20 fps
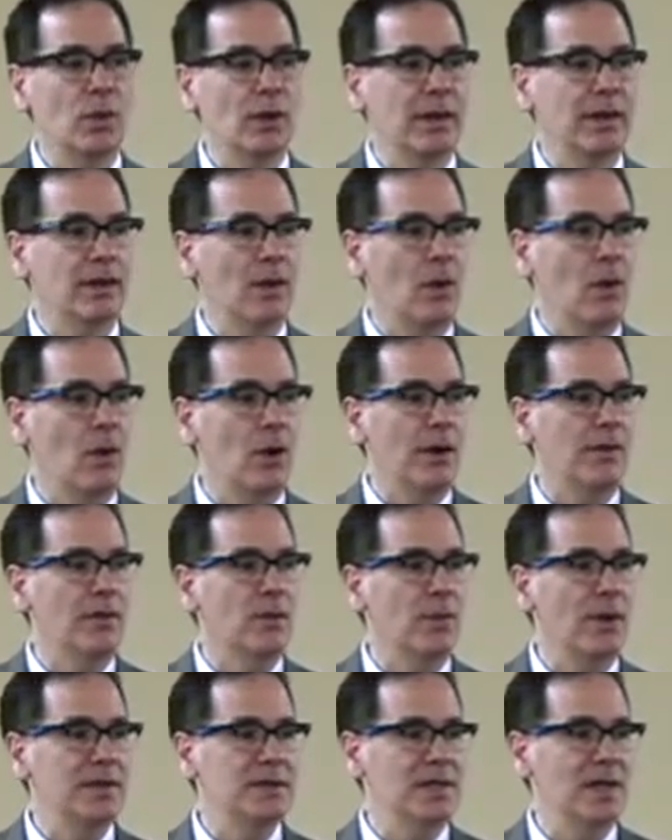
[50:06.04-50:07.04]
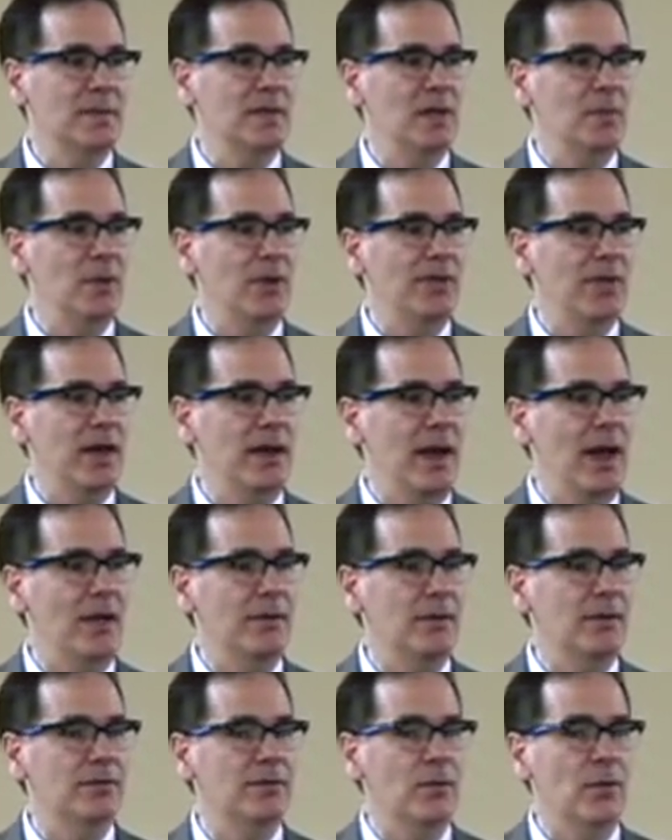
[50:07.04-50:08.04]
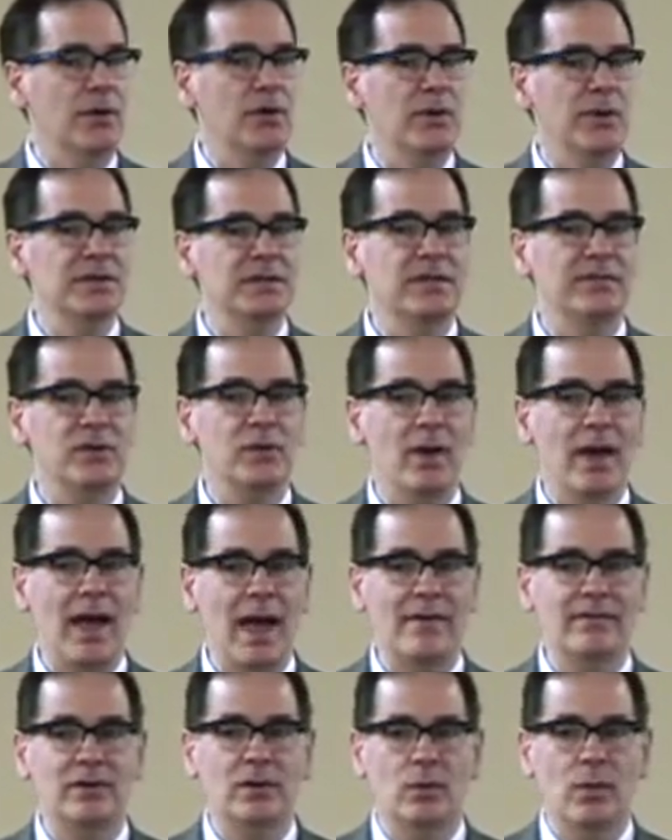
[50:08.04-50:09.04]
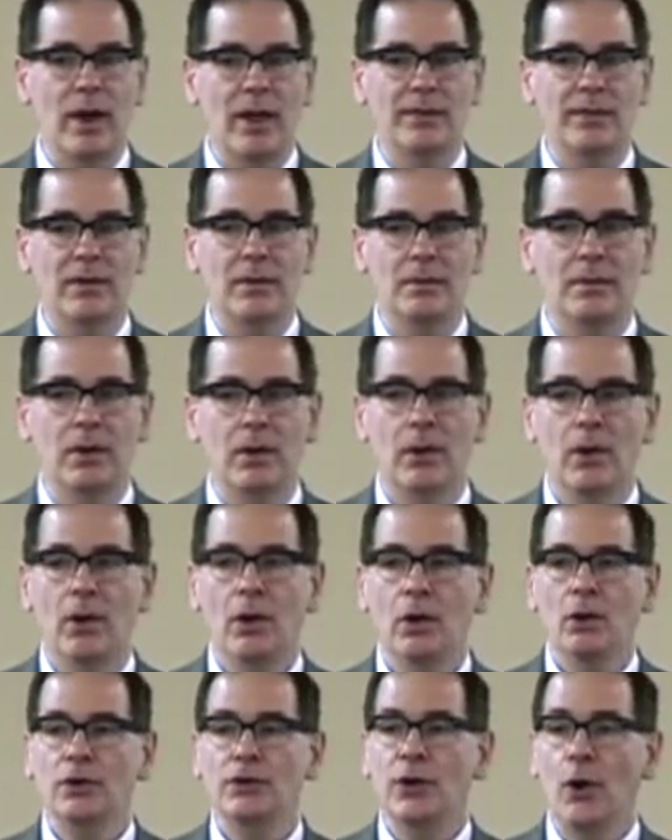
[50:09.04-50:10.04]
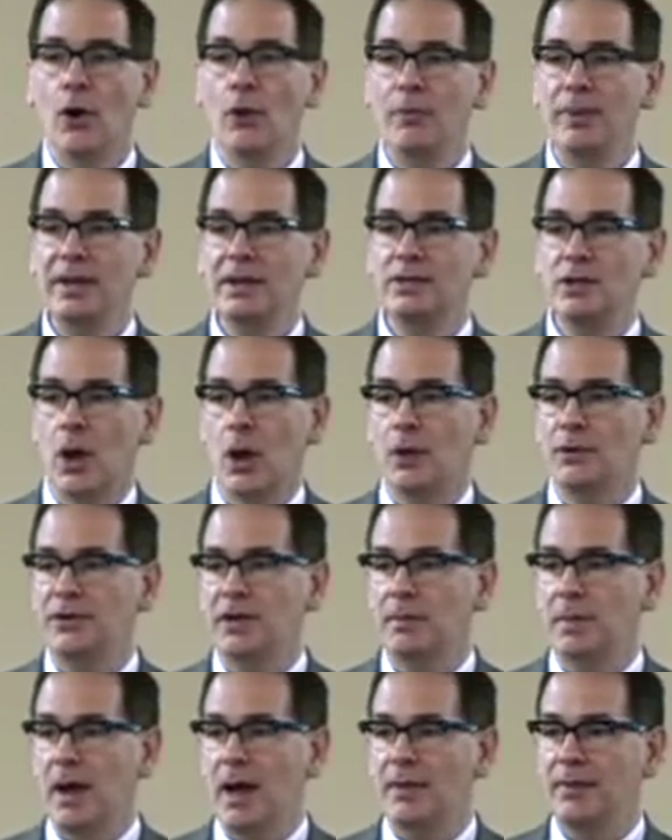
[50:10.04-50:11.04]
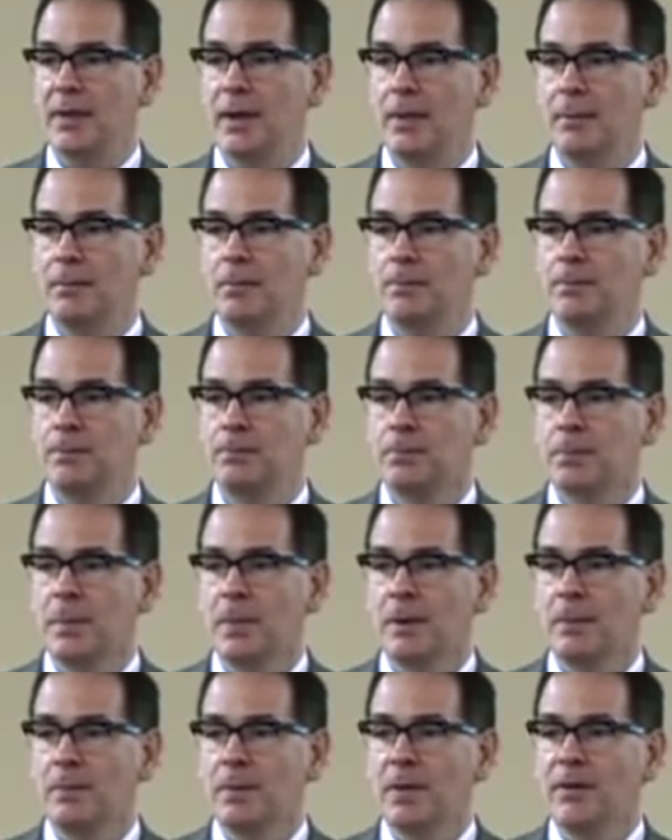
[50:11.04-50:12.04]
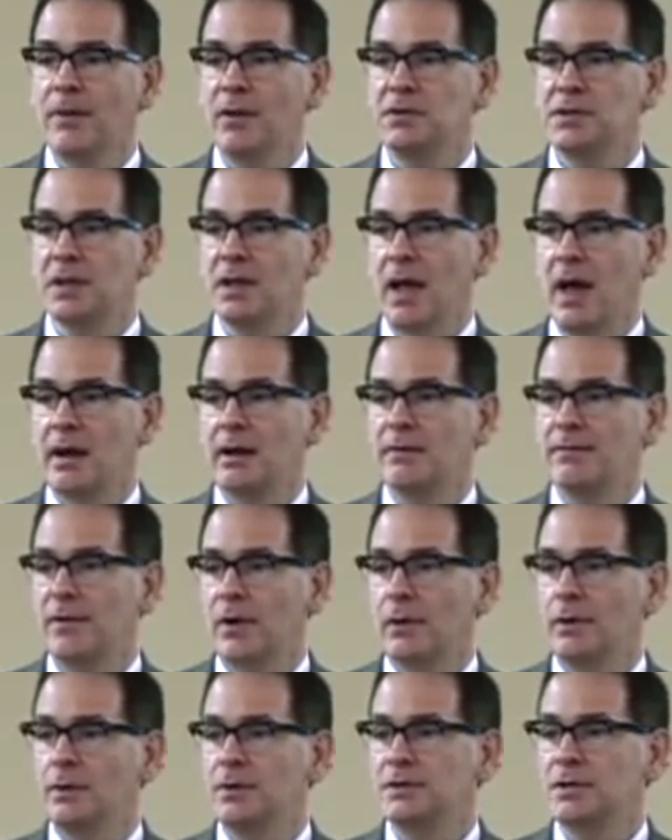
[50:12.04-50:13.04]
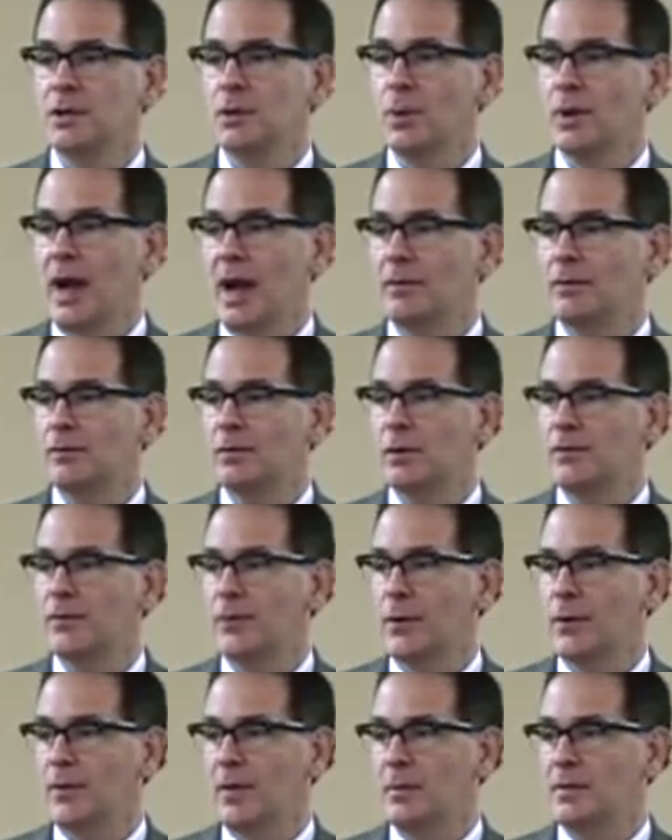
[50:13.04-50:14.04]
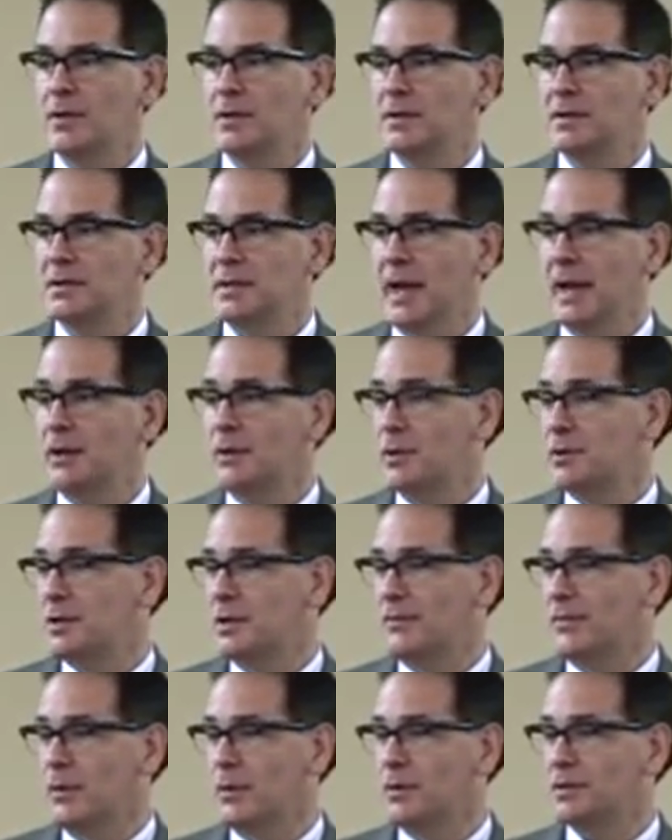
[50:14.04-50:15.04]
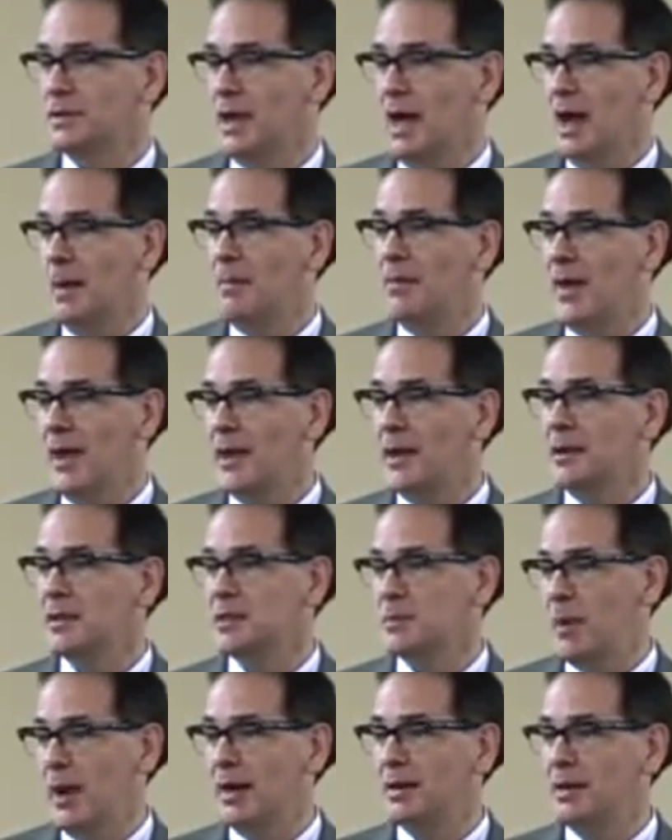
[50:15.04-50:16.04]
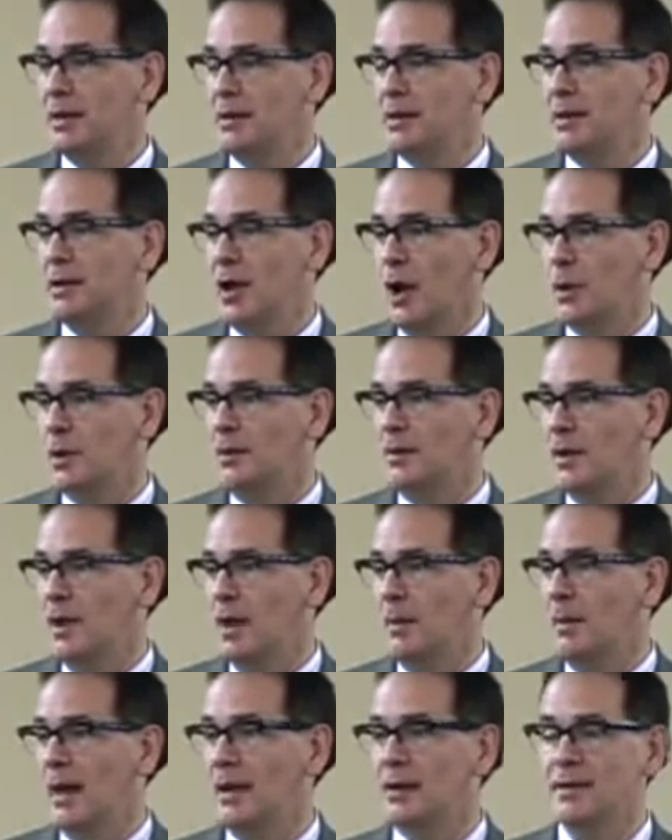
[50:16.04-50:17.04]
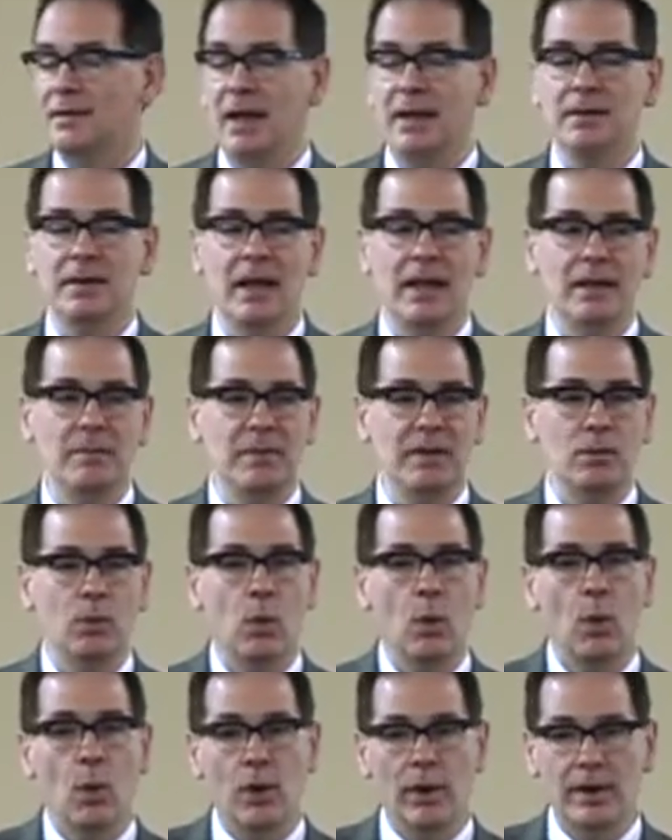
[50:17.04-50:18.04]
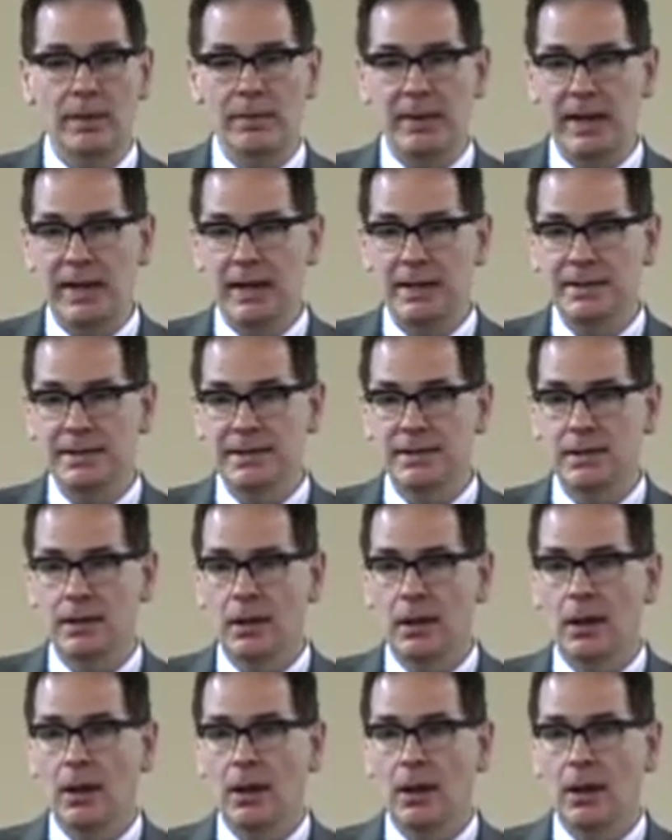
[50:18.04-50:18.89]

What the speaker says: really hard, and the reason I'm going to put that out there for you is if you haven't read them, don't be daunted by them. There's a lot of folks who, when I referred them to the standards the first time, they expected to go to them and it'd be war and peace.